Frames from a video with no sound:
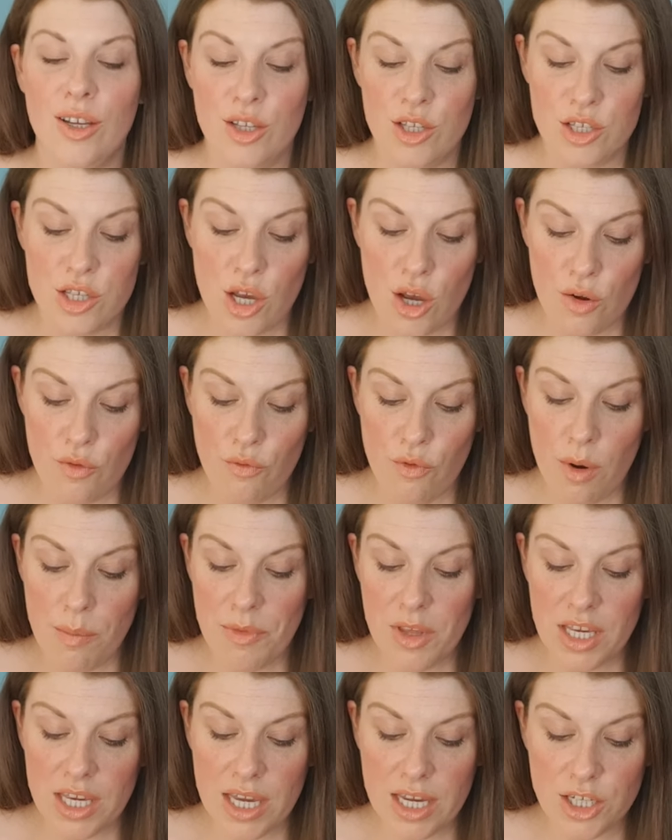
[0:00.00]
So from
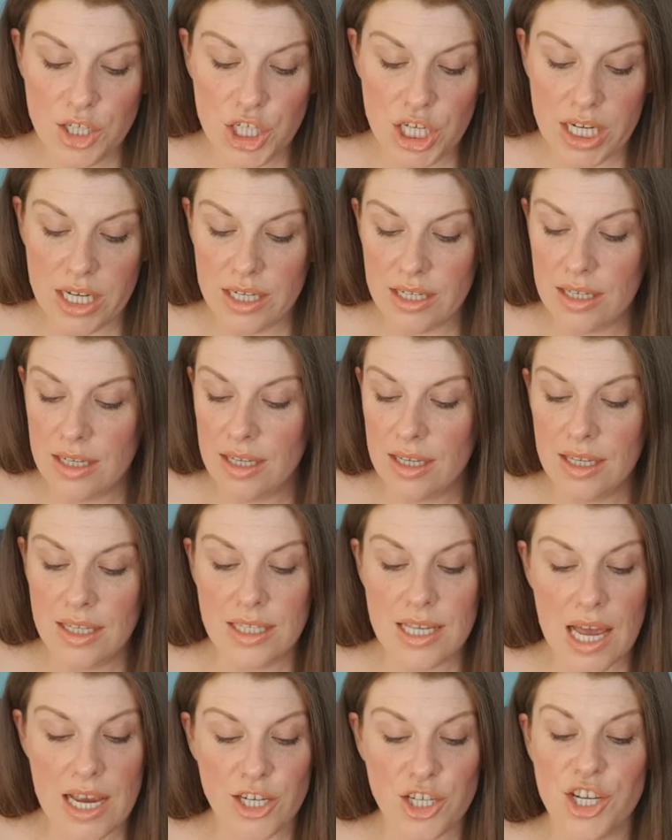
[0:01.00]
the kitchen
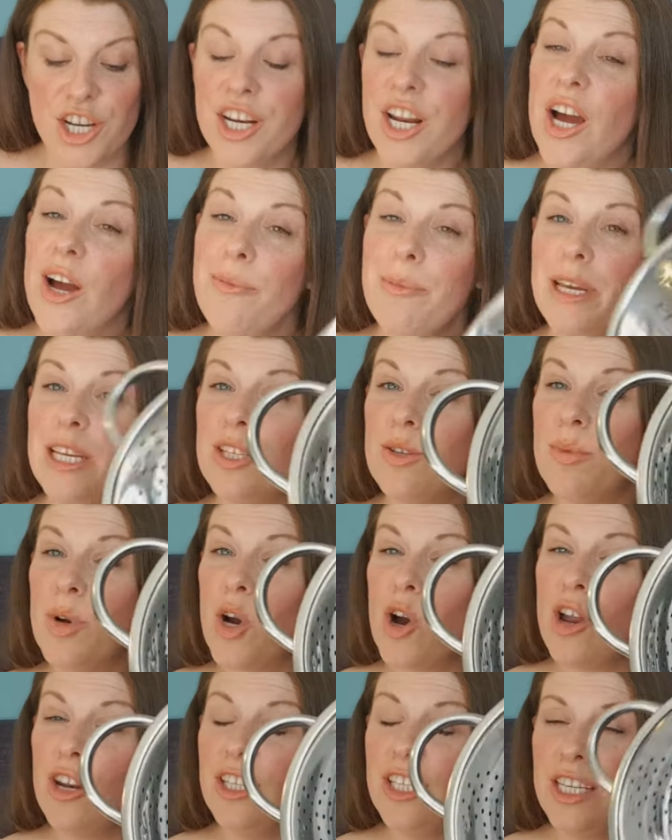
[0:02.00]
section, I picked up a
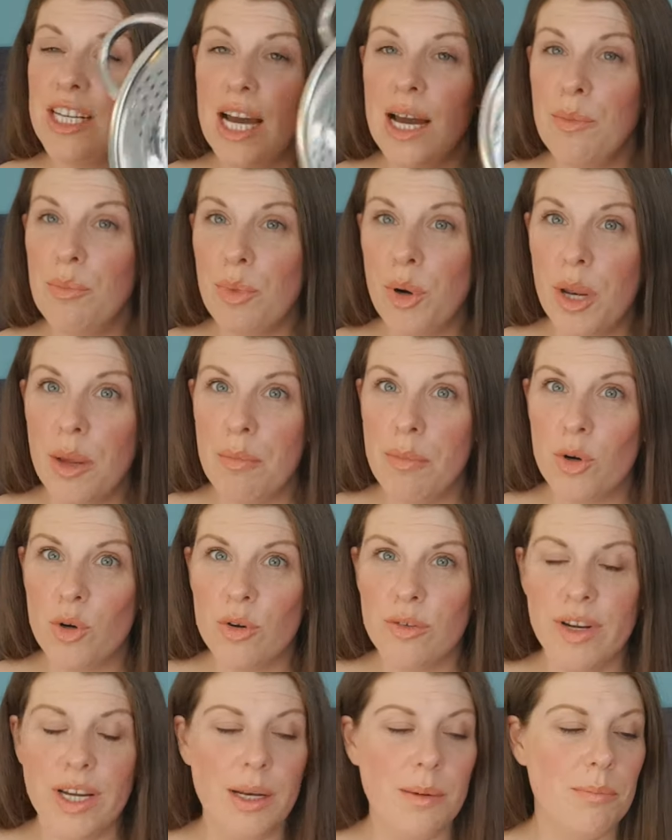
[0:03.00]
colander, pretty
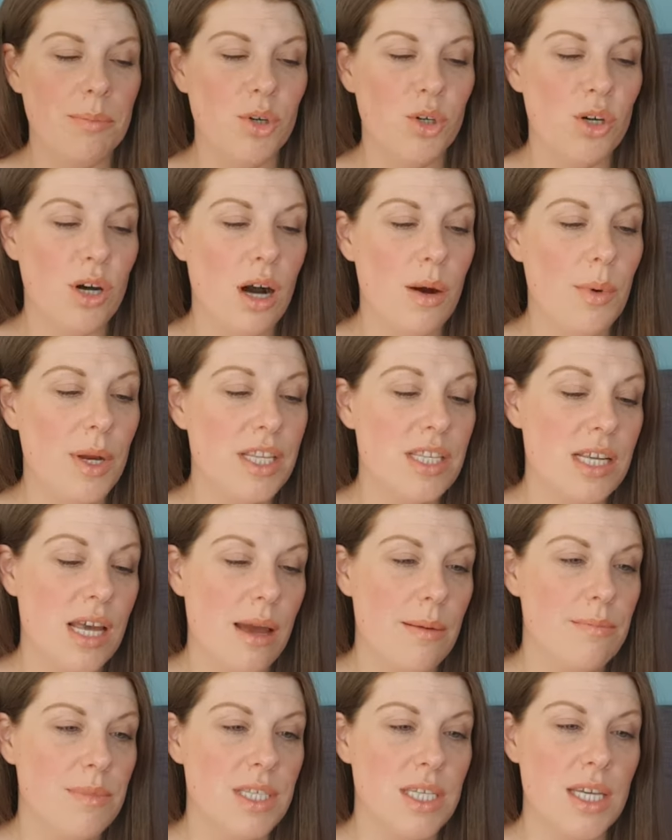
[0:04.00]
boring, but I went to
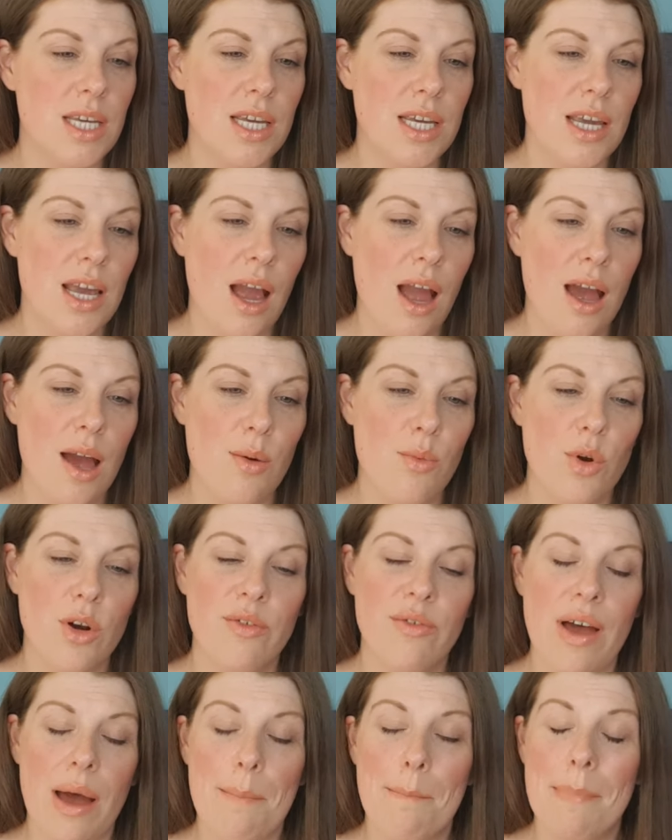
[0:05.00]
empty one
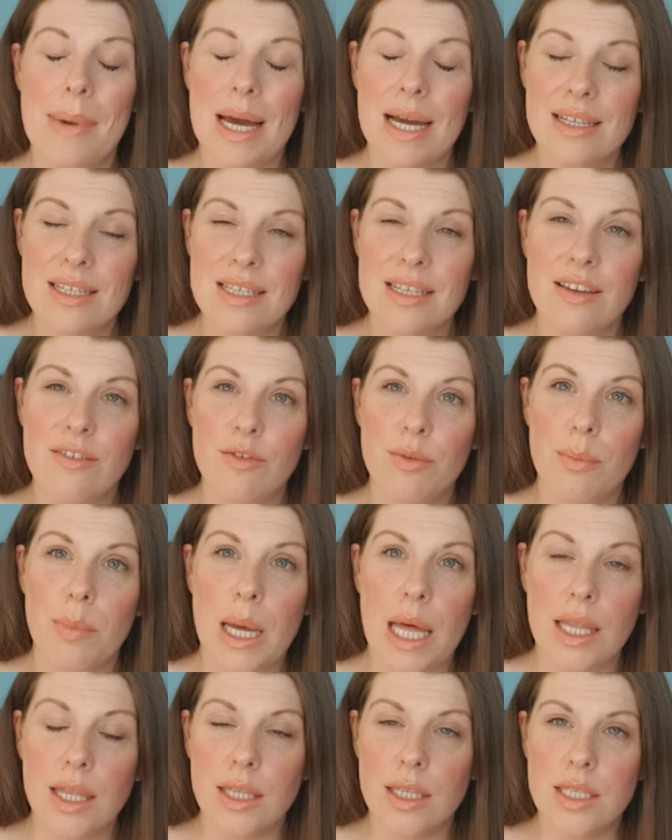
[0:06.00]
of our massive
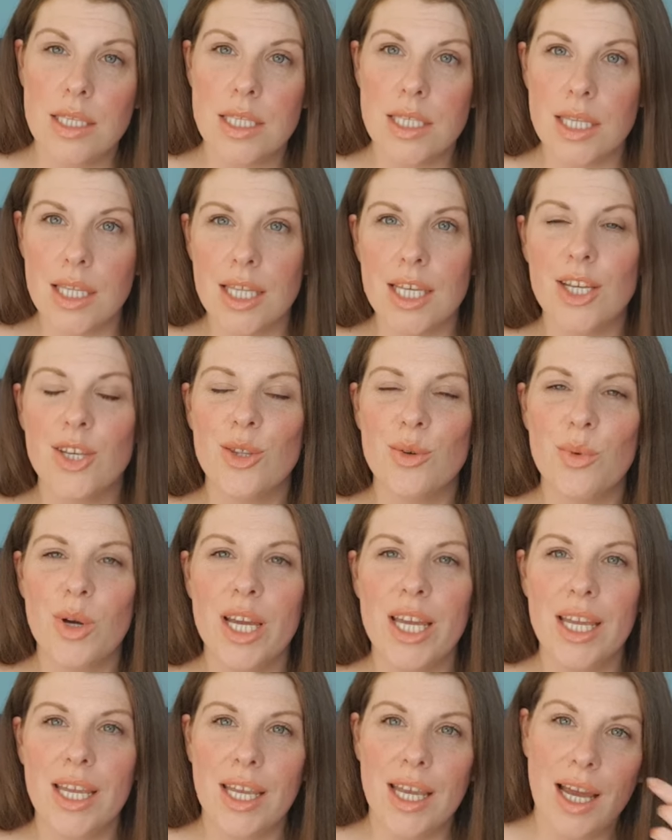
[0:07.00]
pans the other
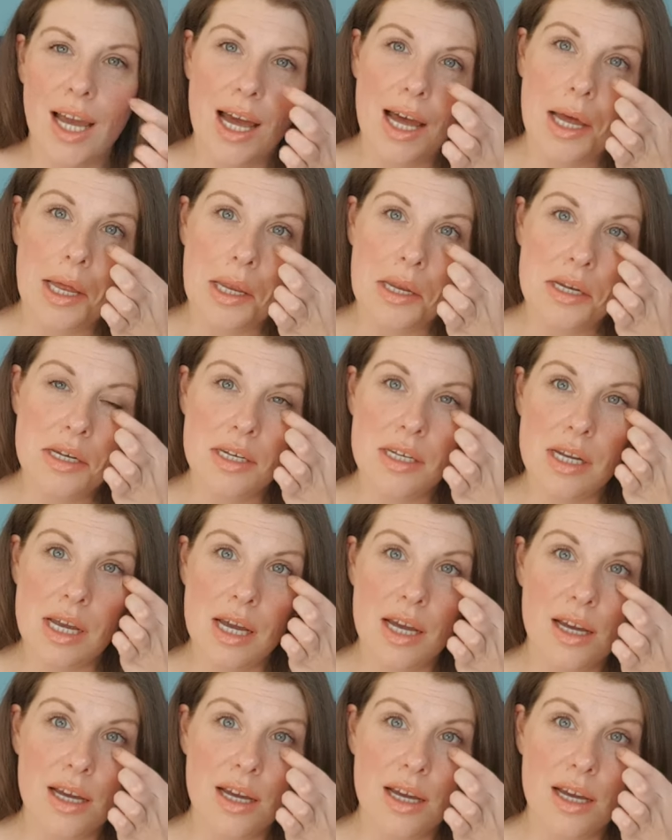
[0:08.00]
week and